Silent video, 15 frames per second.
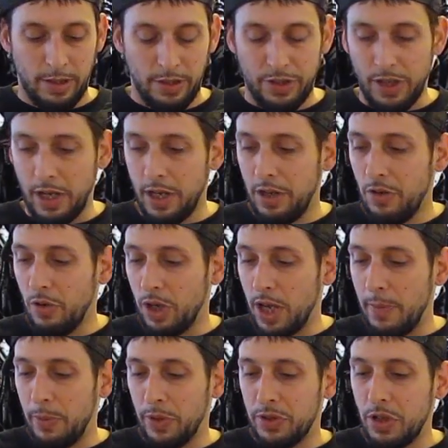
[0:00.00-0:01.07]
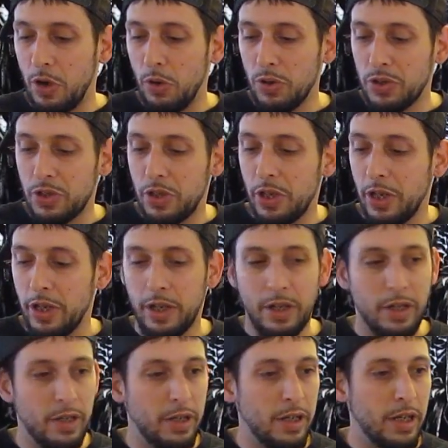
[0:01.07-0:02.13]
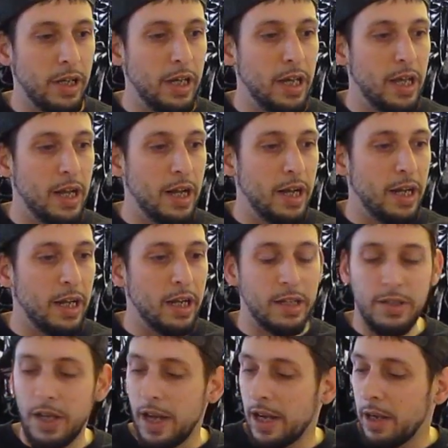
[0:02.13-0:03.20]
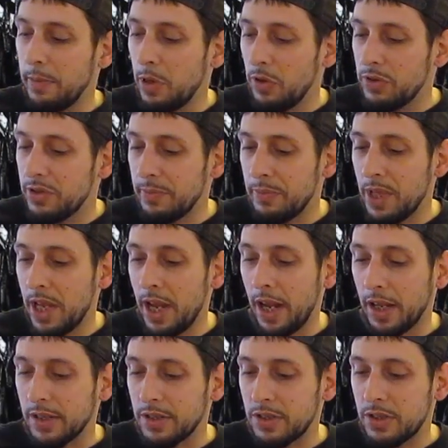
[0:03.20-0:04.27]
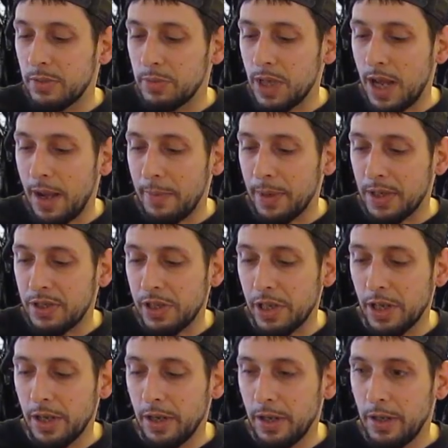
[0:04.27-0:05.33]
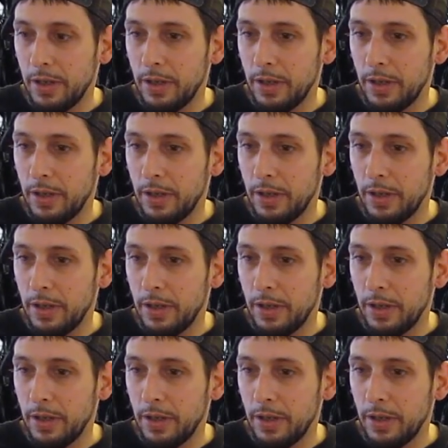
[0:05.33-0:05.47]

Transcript: So I'm going to do a couple tokes and I'm going to talk about some things, some topics here.